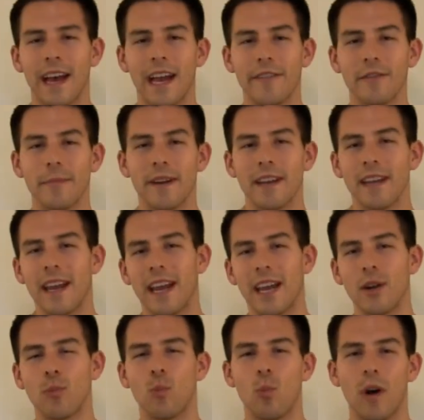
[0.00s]
Hi everybody
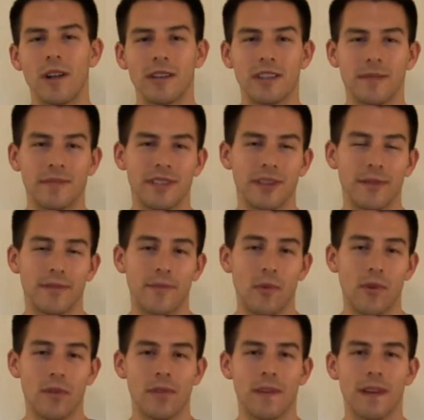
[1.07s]
and welcome to the
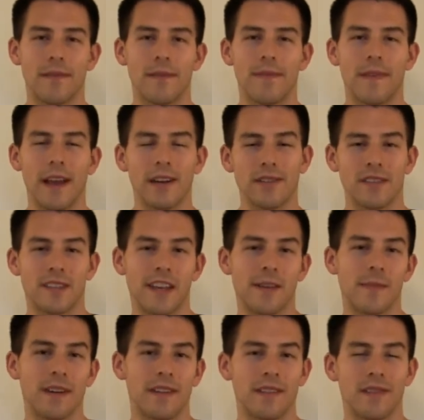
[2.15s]
fourth and final
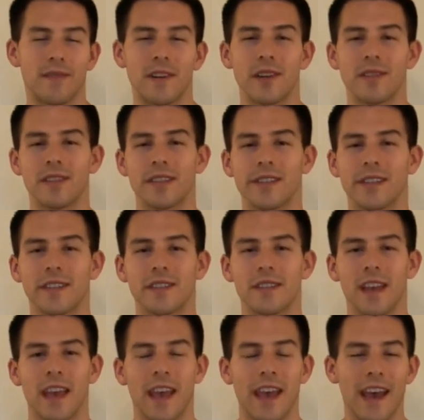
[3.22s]
segment of this video
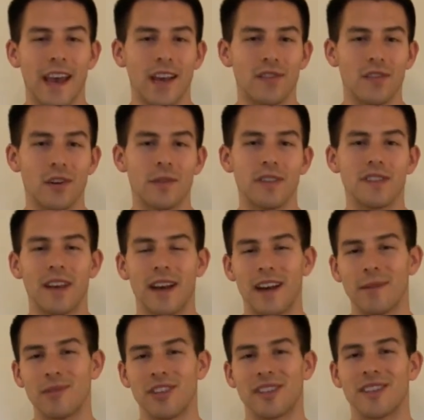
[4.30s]
series. As always,
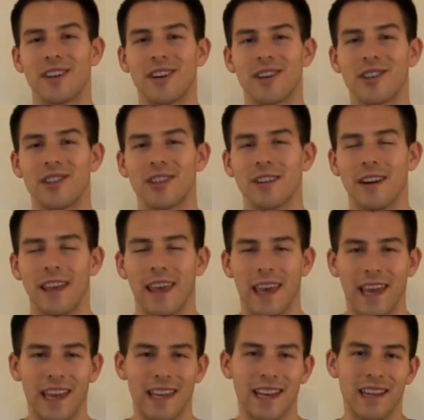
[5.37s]
I'm Justin Archer,
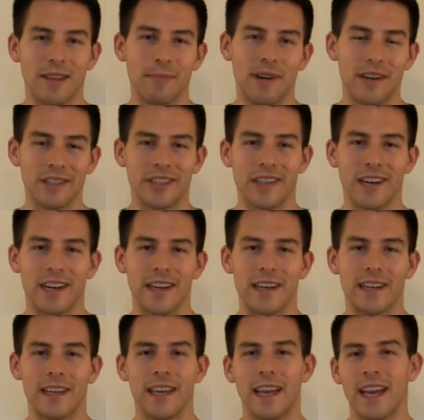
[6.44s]
aka The Posture Guy,
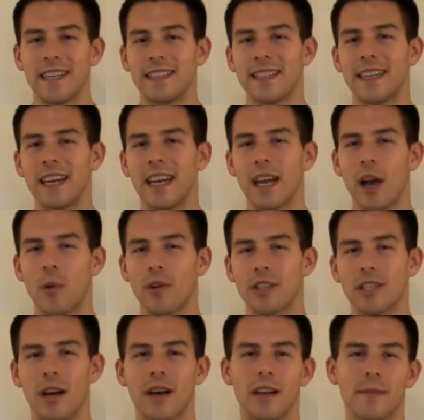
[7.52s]
and today I want
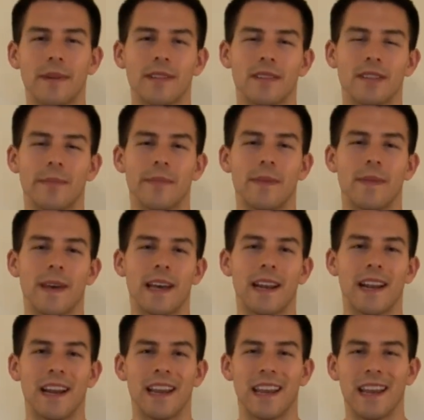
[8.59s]
to talk about something
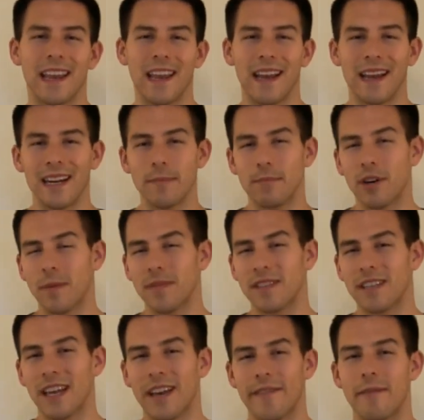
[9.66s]
that I kind of
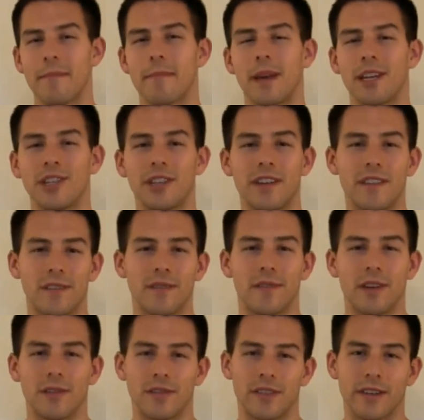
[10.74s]
purposely haven't mentioned in this
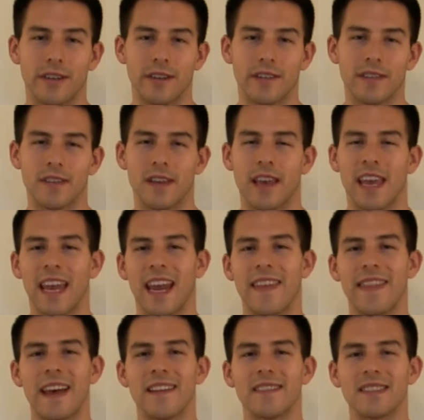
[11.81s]
video series,
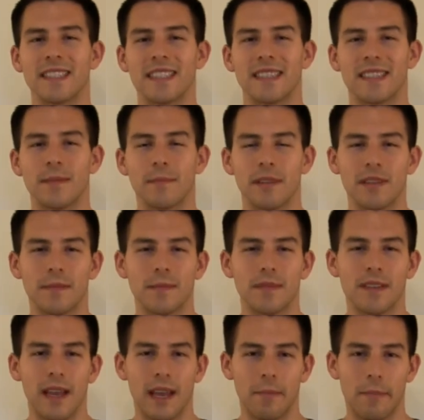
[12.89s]
and that is
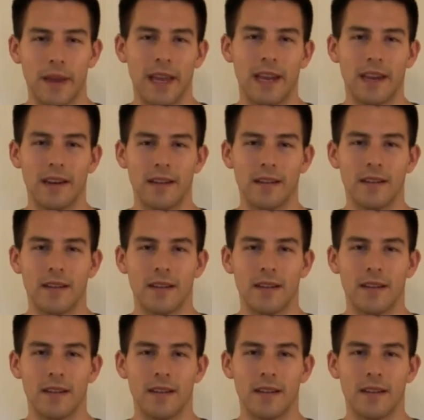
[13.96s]
symptoms and pain.